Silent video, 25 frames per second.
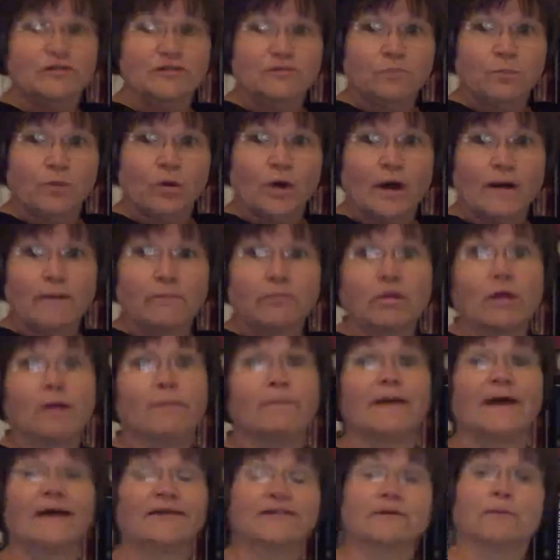problem
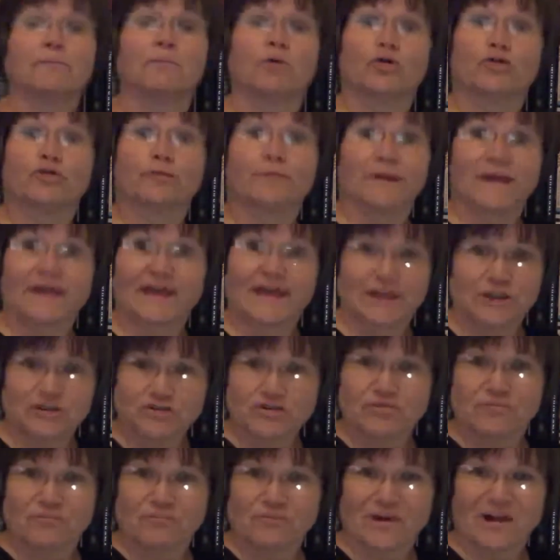as a
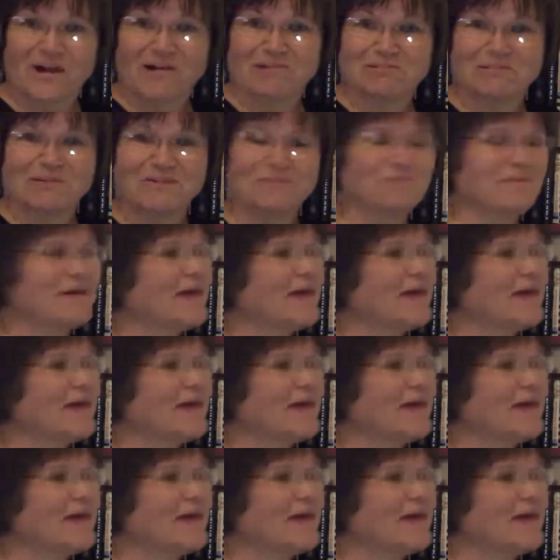multiplication problem,